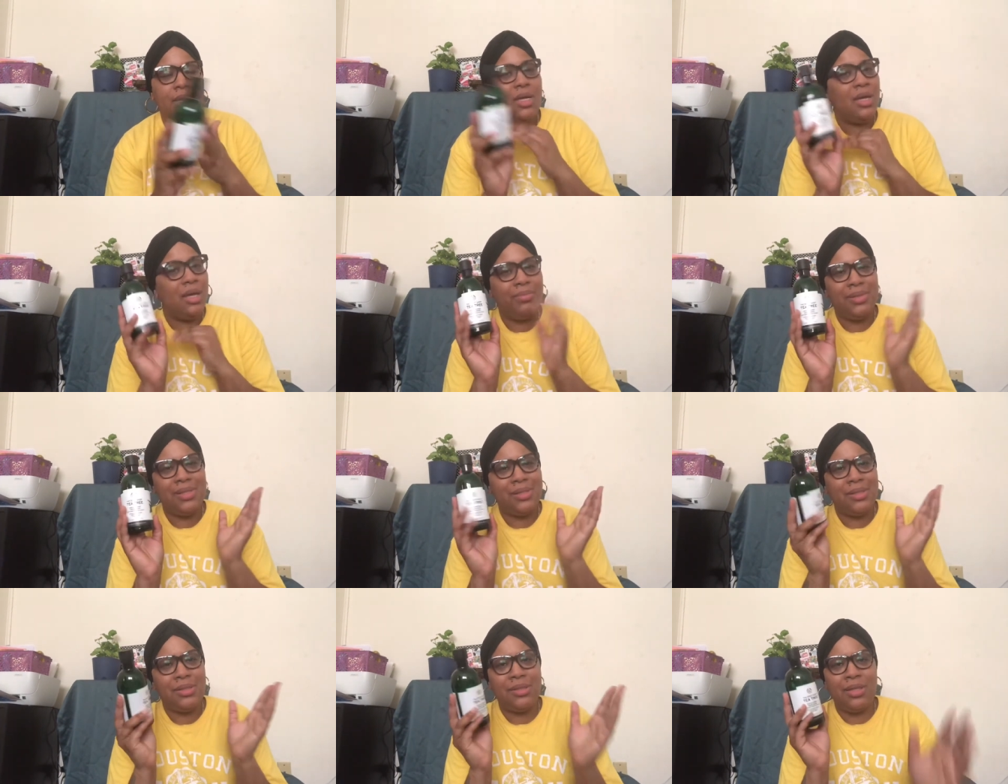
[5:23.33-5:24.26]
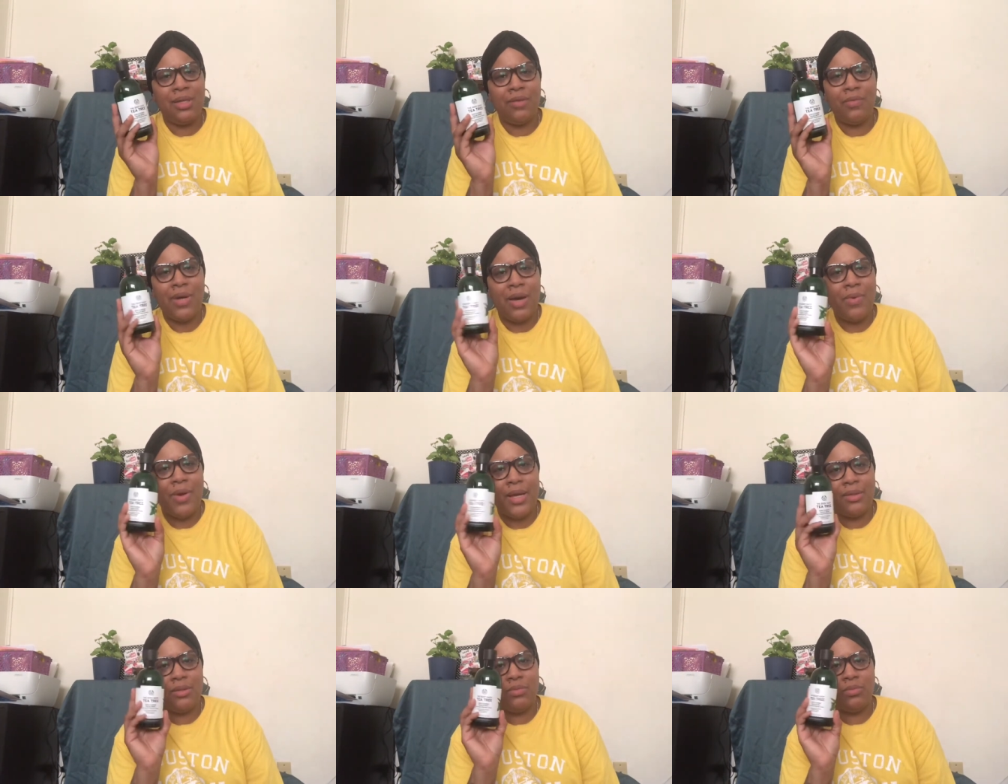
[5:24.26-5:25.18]
And plus this is enough where I won't
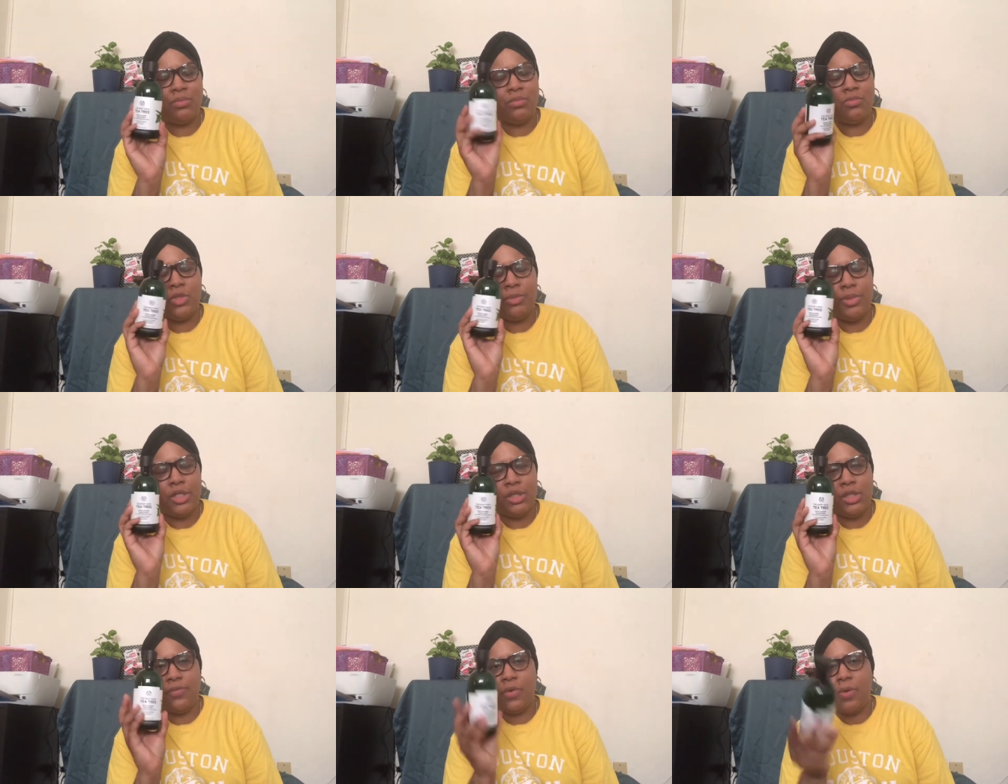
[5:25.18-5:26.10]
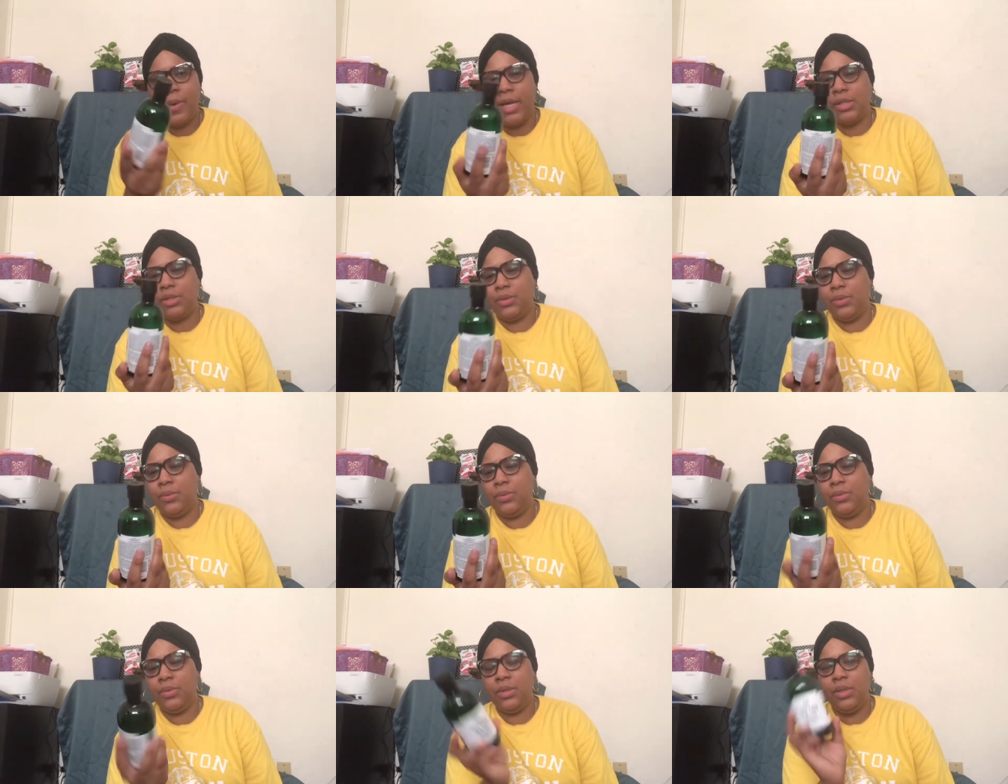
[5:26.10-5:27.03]
have to repurchase for a while too.
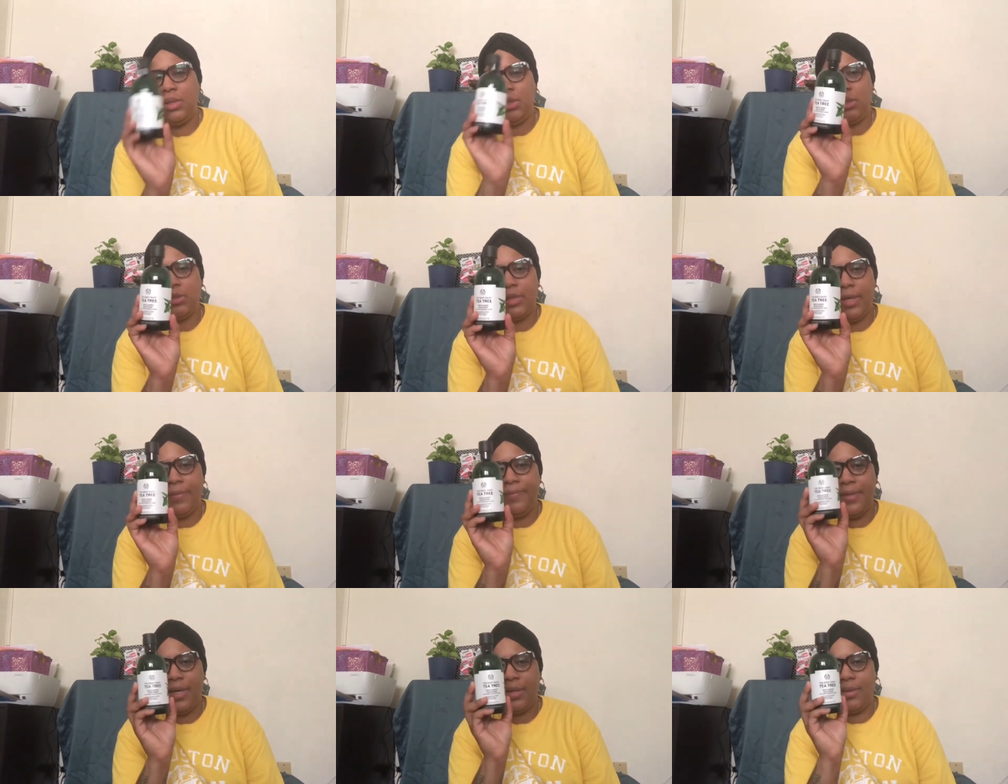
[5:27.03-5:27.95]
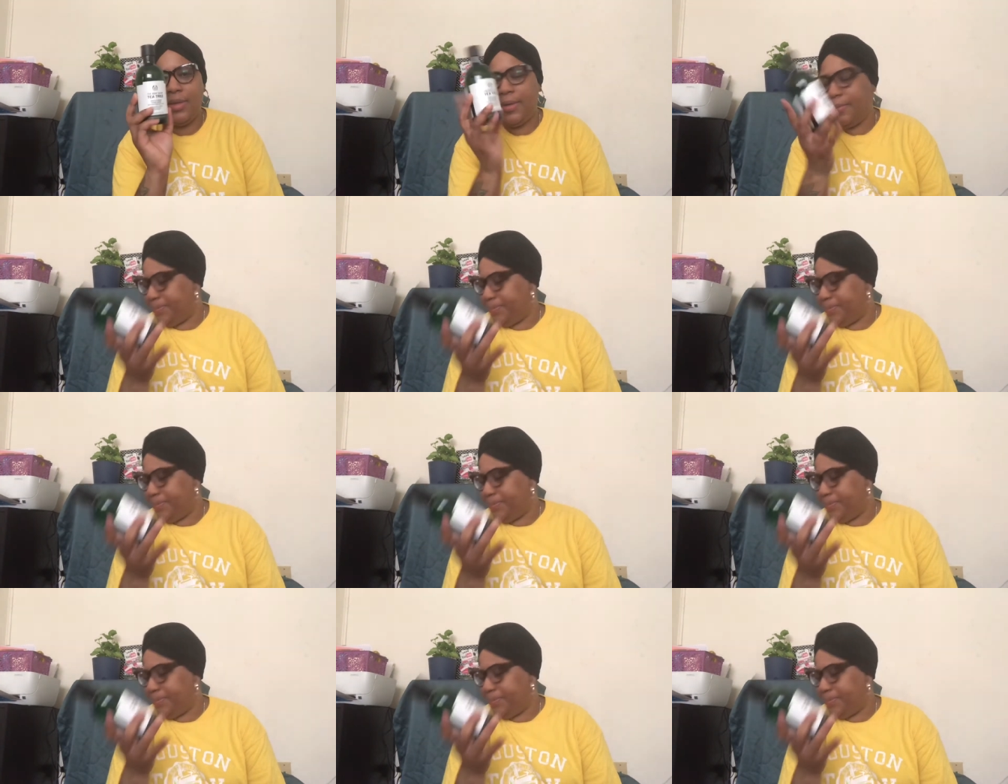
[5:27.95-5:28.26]
So yeah, got that.